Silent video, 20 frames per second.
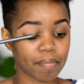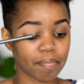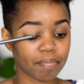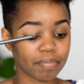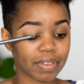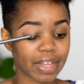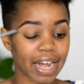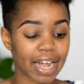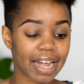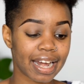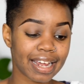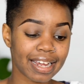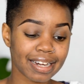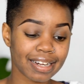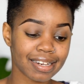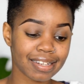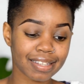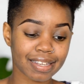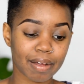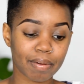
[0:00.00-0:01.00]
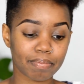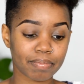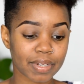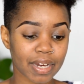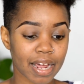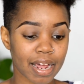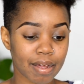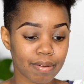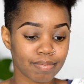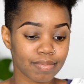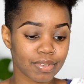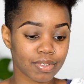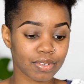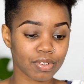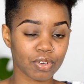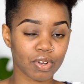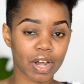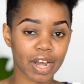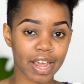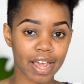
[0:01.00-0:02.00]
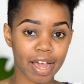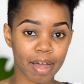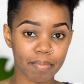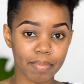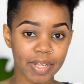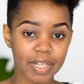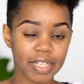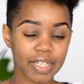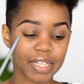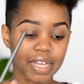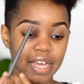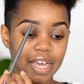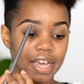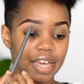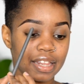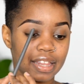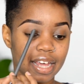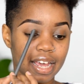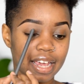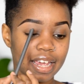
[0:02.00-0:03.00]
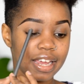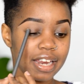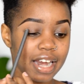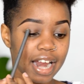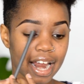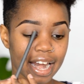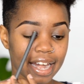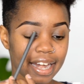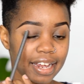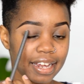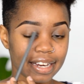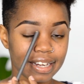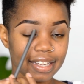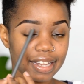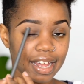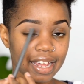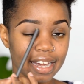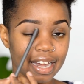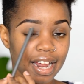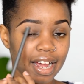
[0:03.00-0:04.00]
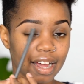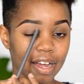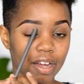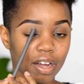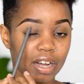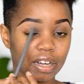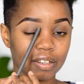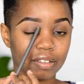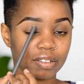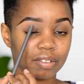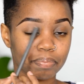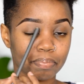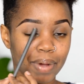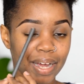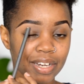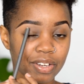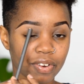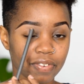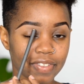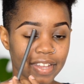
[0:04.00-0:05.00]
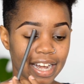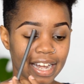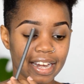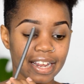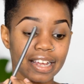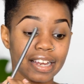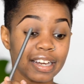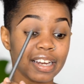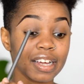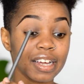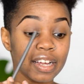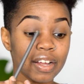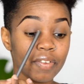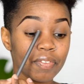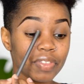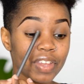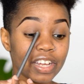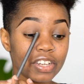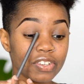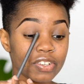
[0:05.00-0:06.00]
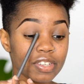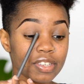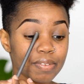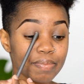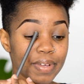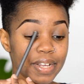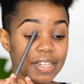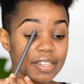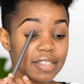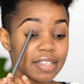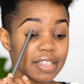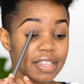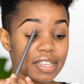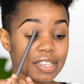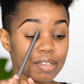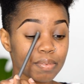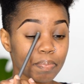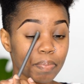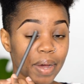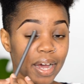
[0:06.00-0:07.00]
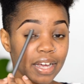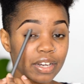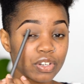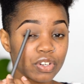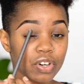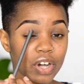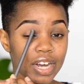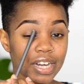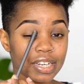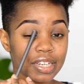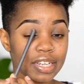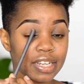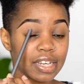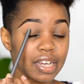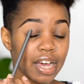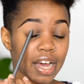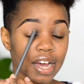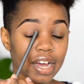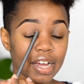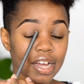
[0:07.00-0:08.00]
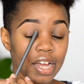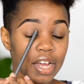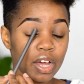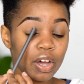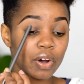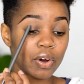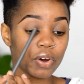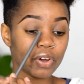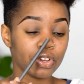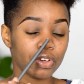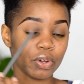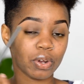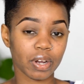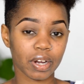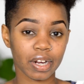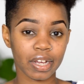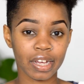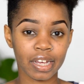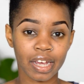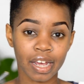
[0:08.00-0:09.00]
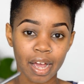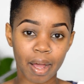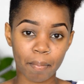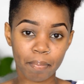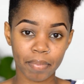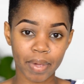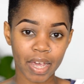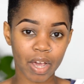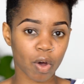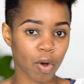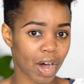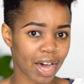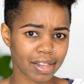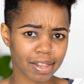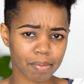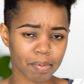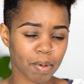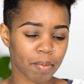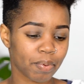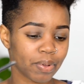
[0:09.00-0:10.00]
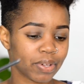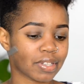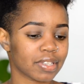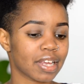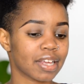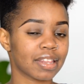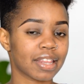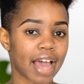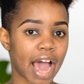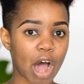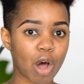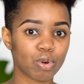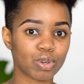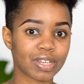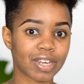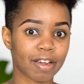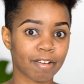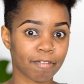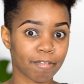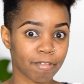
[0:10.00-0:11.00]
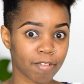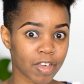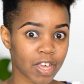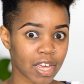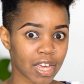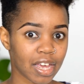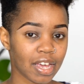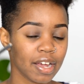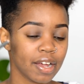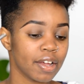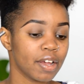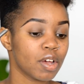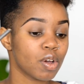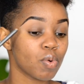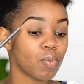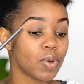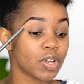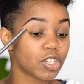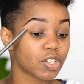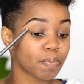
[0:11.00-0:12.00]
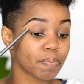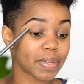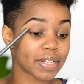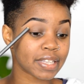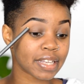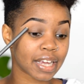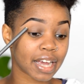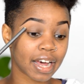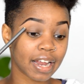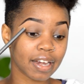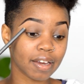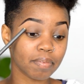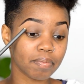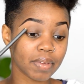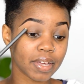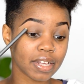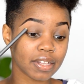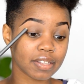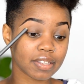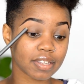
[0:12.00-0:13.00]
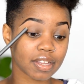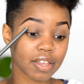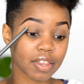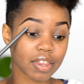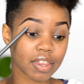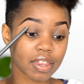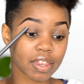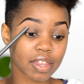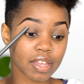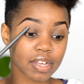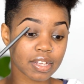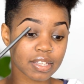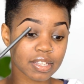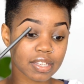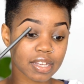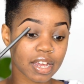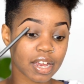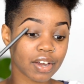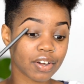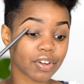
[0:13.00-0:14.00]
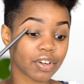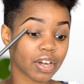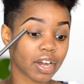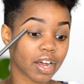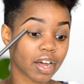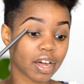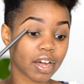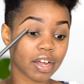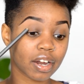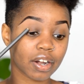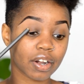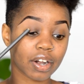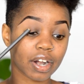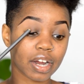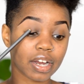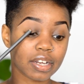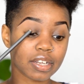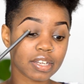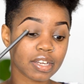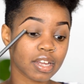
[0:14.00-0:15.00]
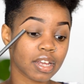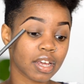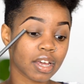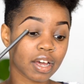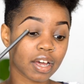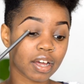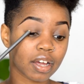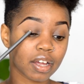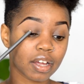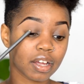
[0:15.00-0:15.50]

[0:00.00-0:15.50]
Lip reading: the lid, sometimes you'll hear me say the inner lid, the inner part of the lid. That just means this part right here, or you'll hear me or other people saying the outer V, which basically means this area right here,